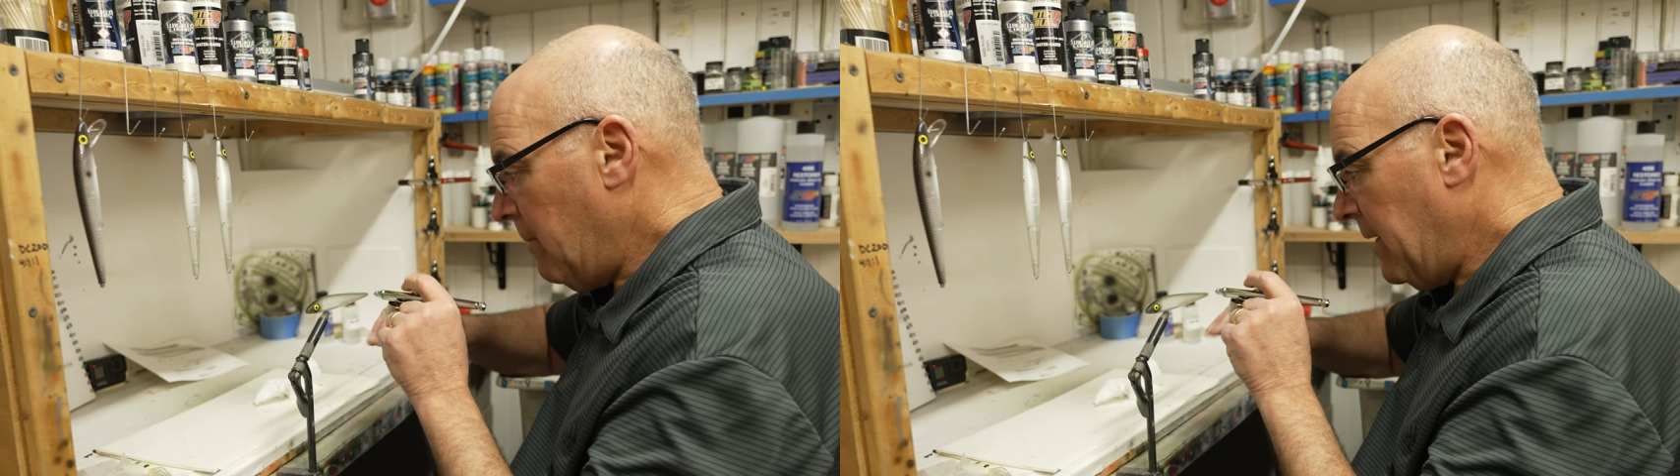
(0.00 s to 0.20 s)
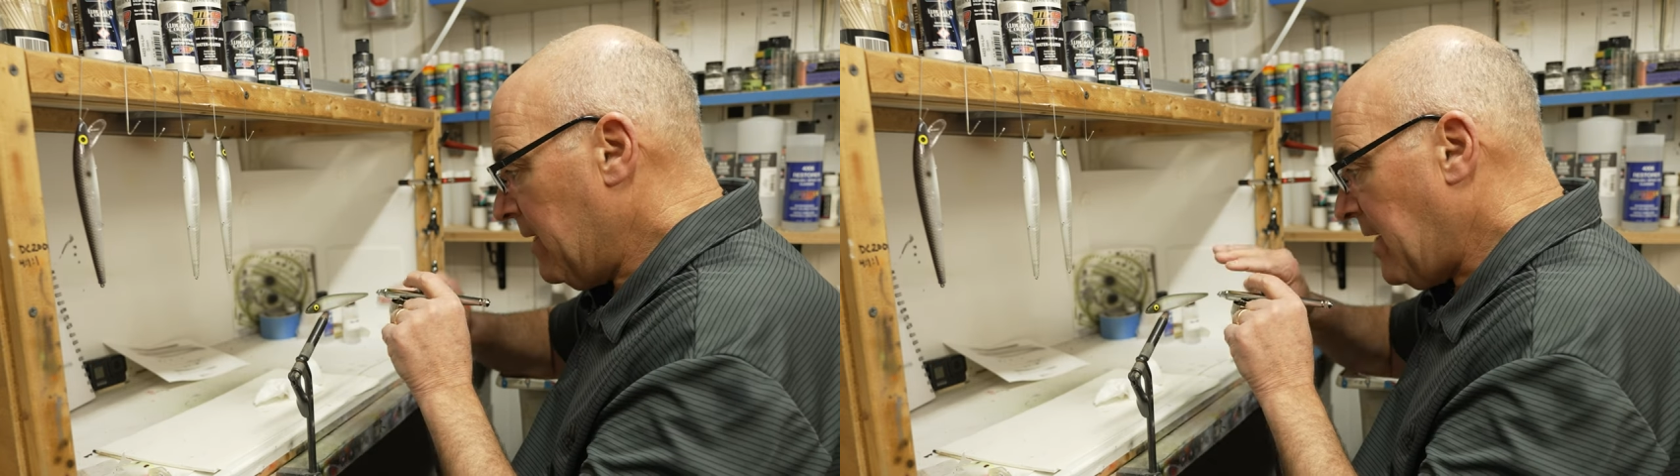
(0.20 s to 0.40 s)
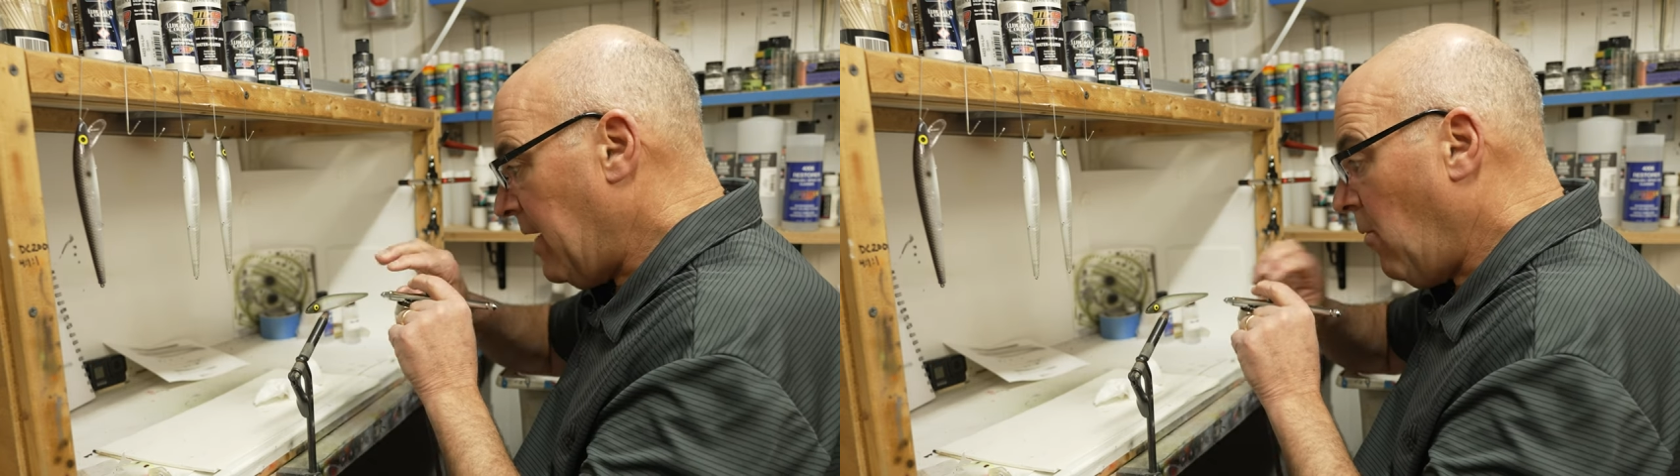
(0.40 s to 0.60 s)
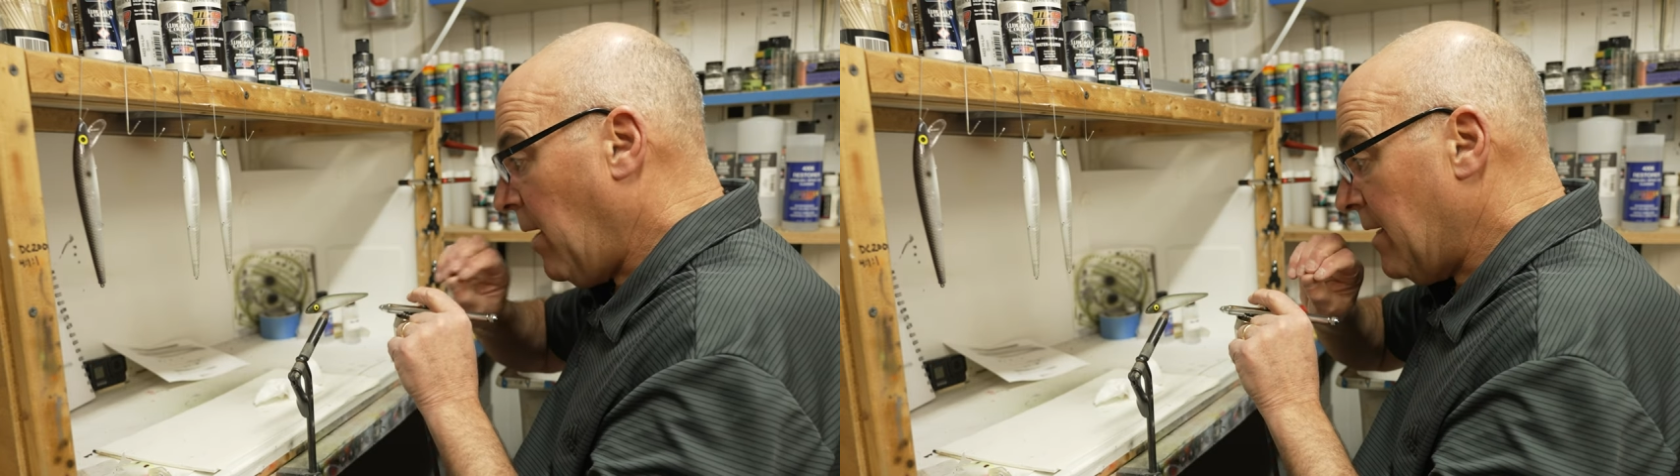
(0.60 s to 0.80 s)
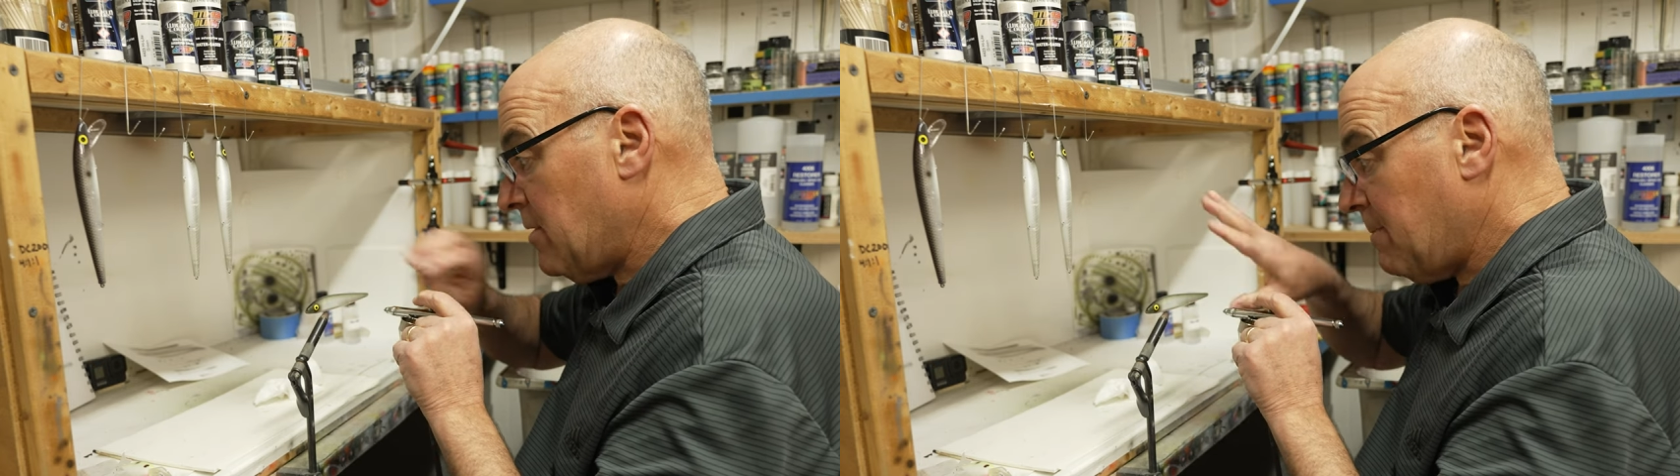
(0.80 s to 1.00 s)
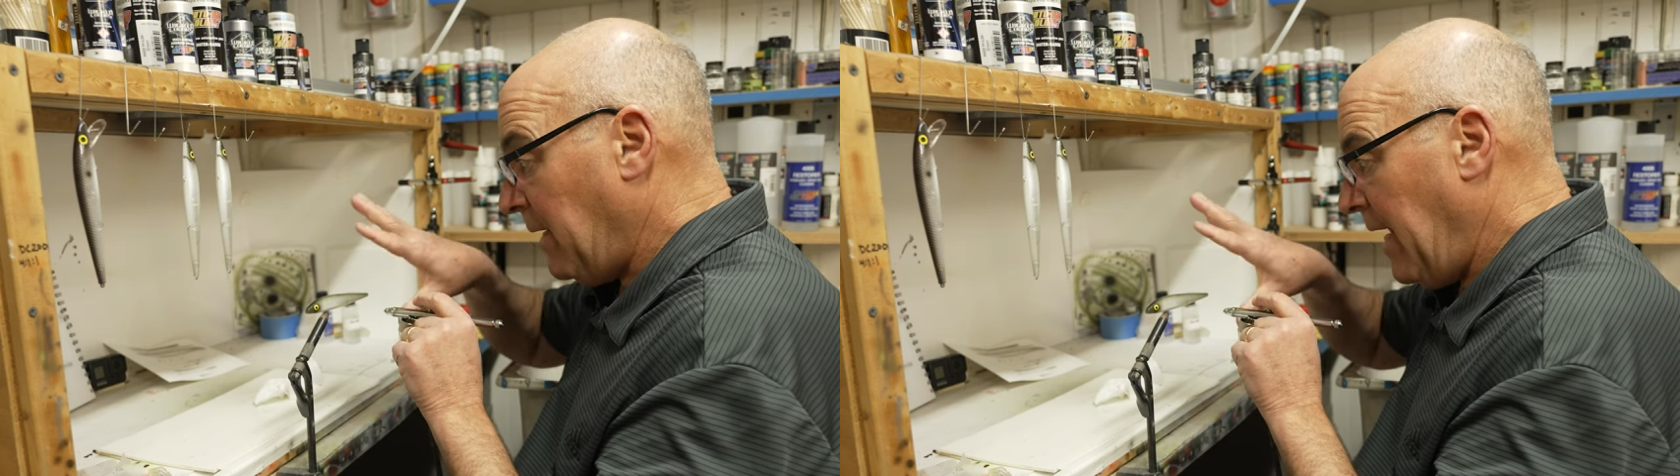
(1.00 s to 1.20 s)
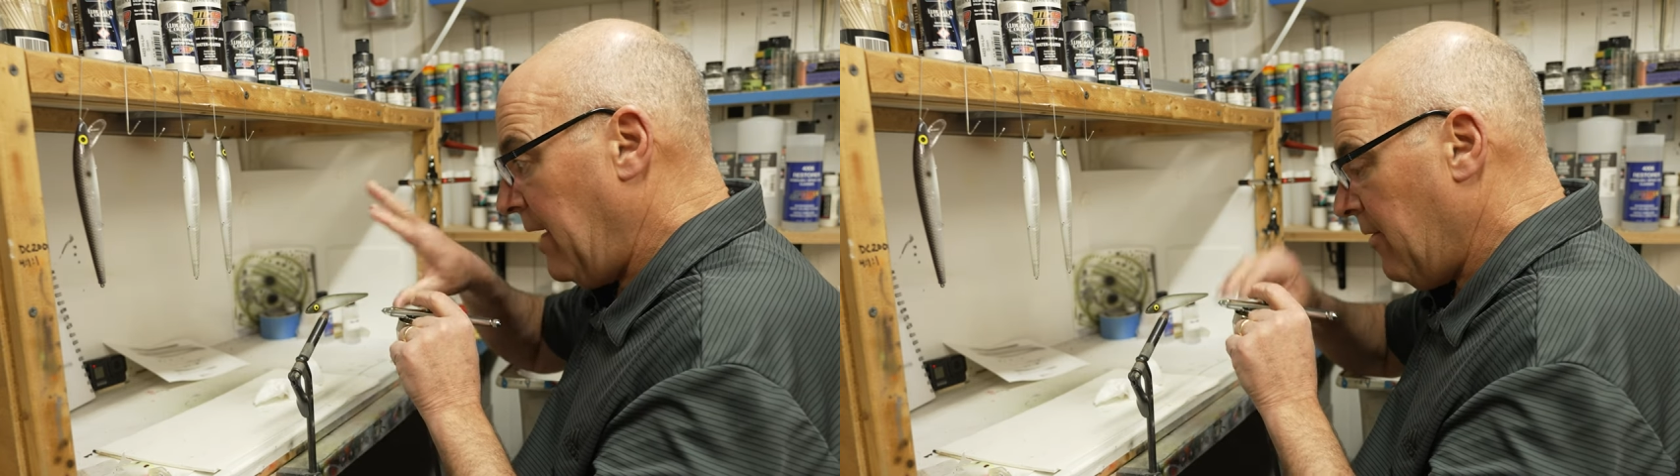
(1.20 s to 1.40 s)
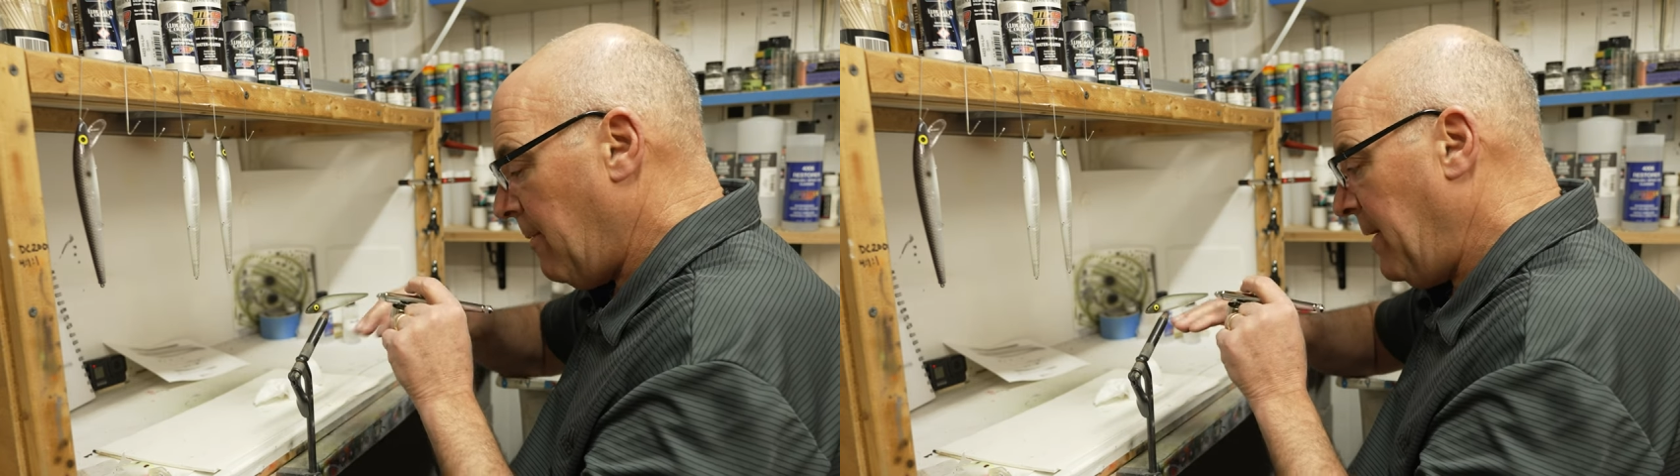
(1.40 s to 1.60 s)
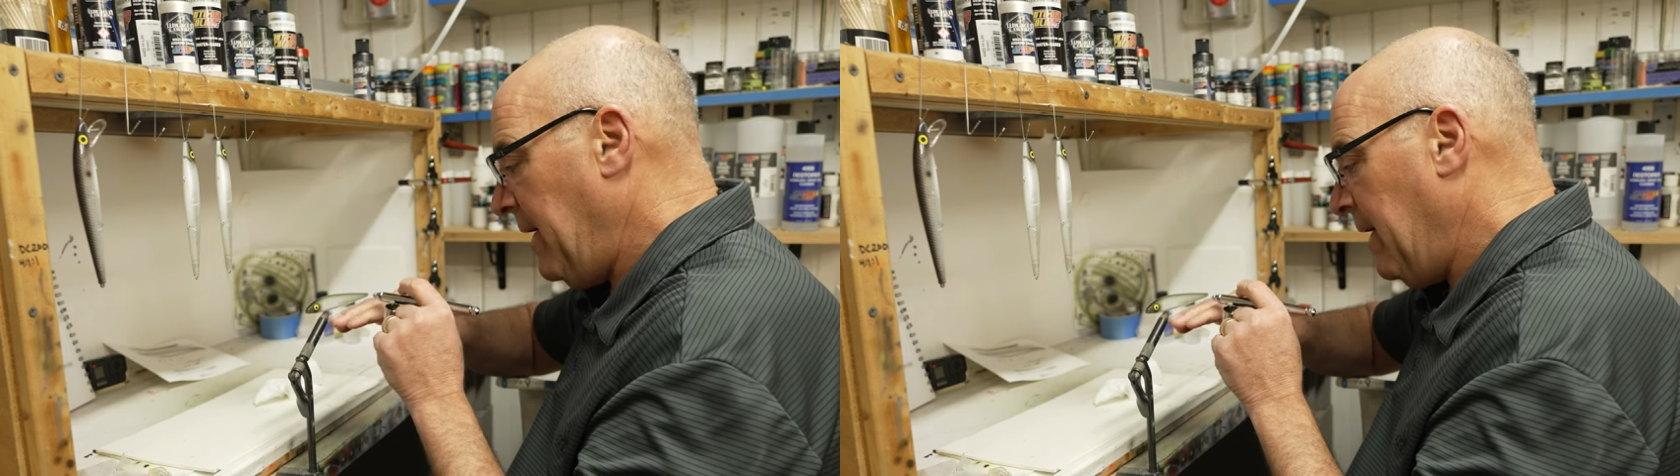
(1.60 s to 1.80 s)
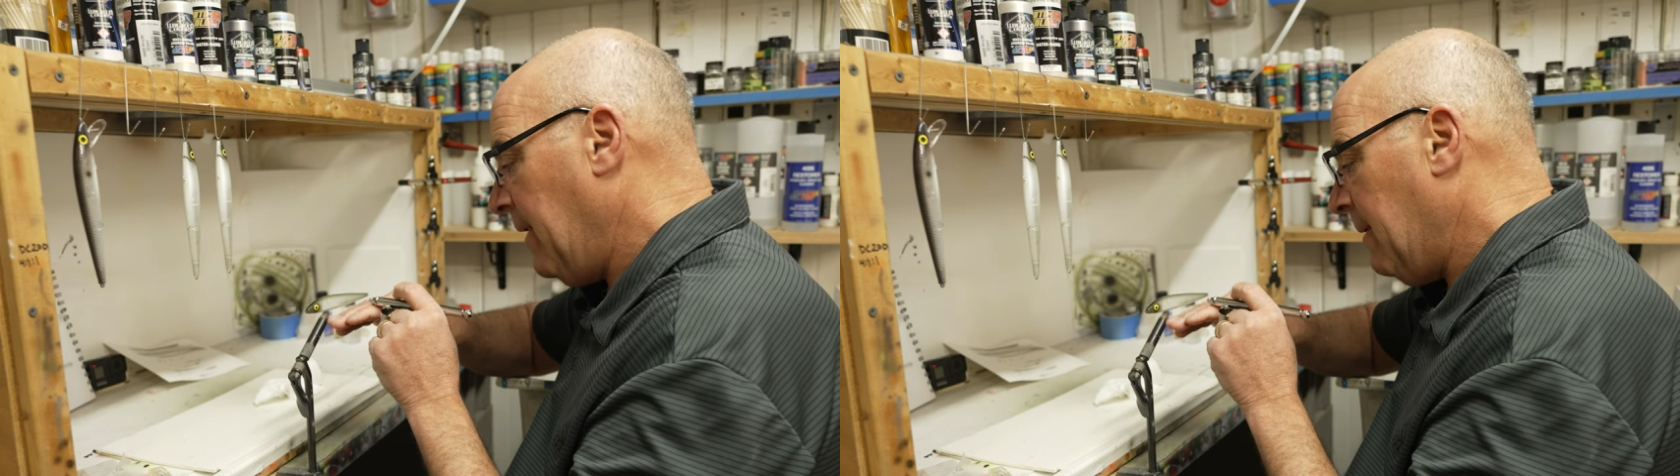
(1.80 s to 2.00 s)
because I don't want to splatter the
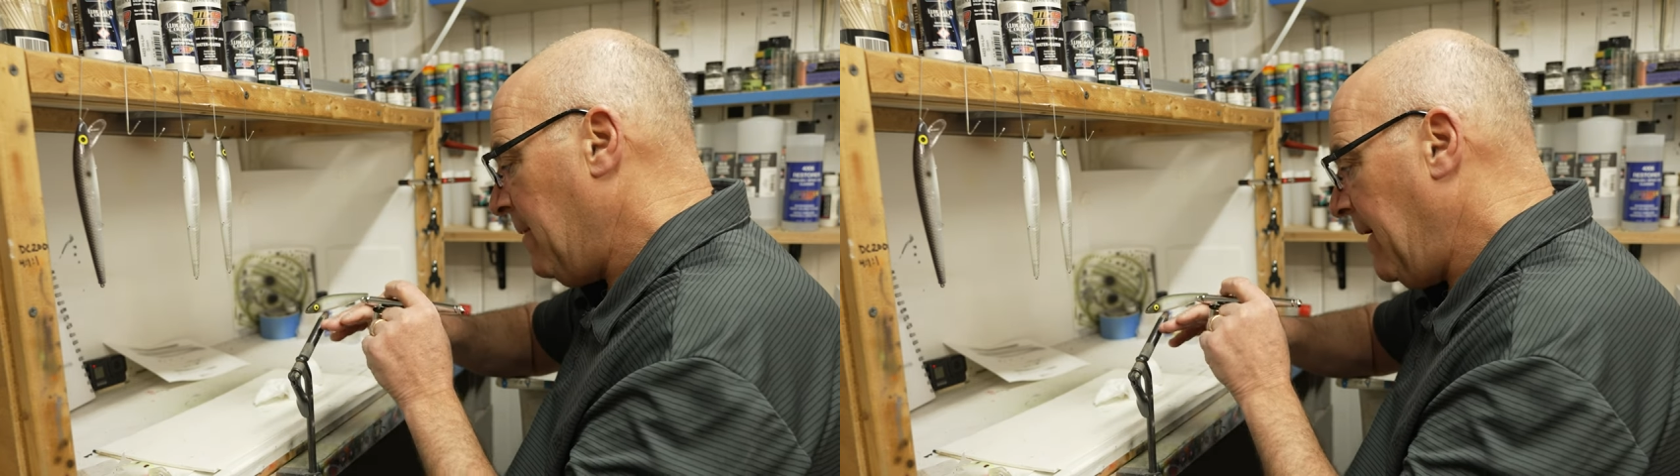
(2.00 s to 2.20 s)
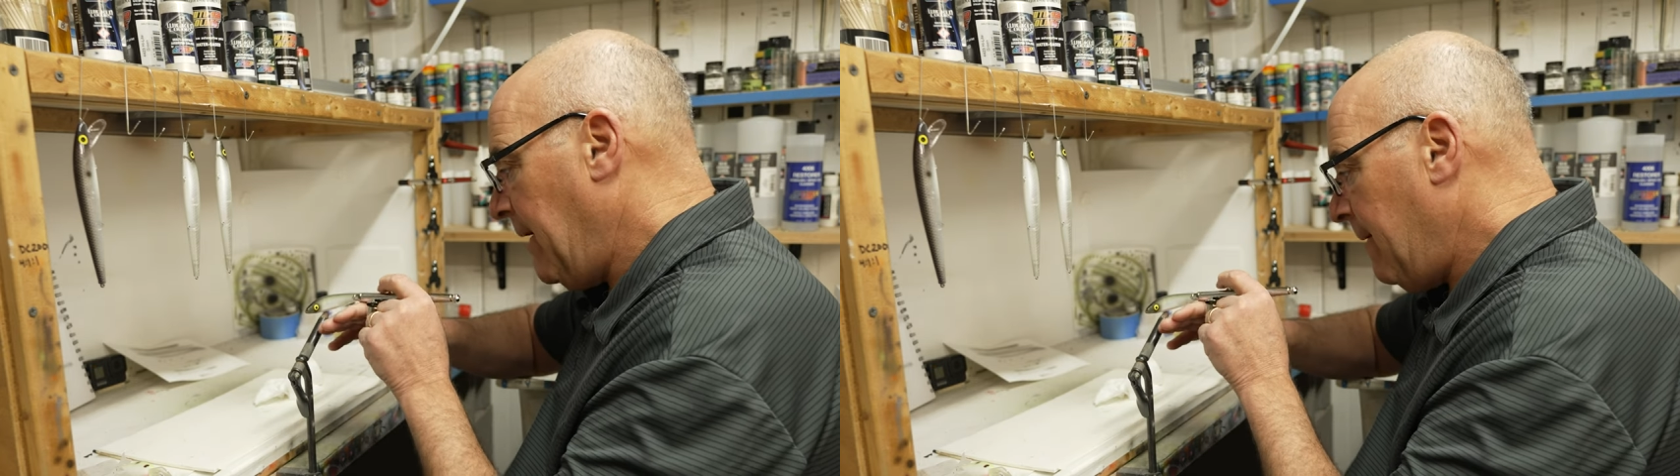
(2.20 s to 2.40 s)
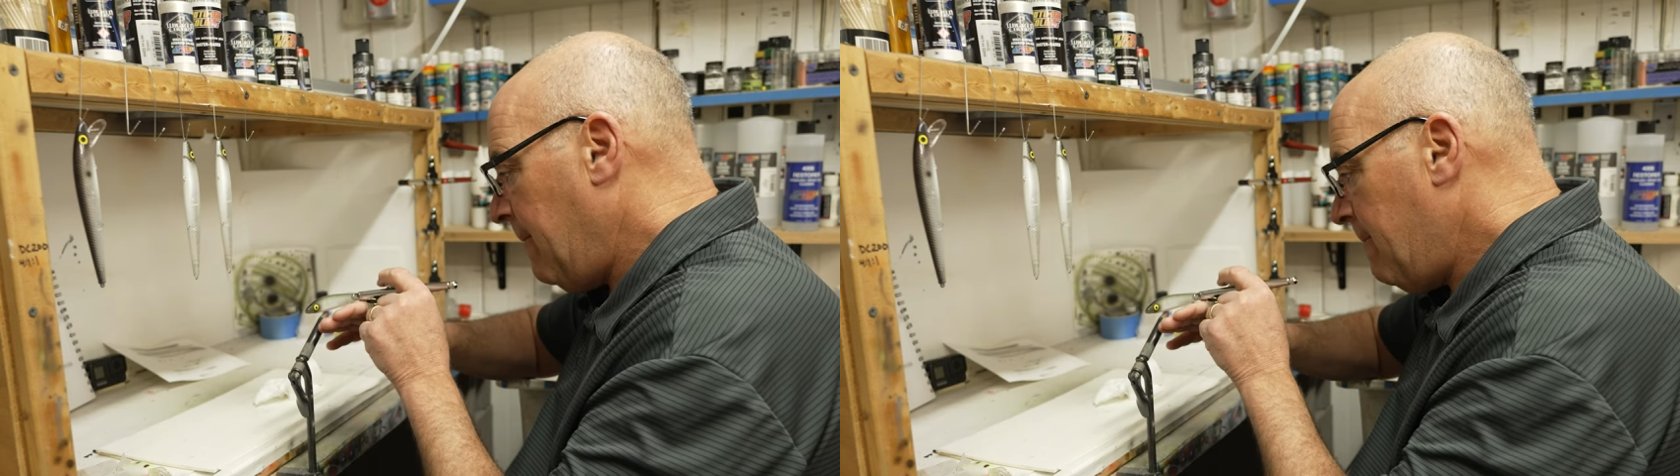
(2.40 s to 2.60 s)
paint on the bait.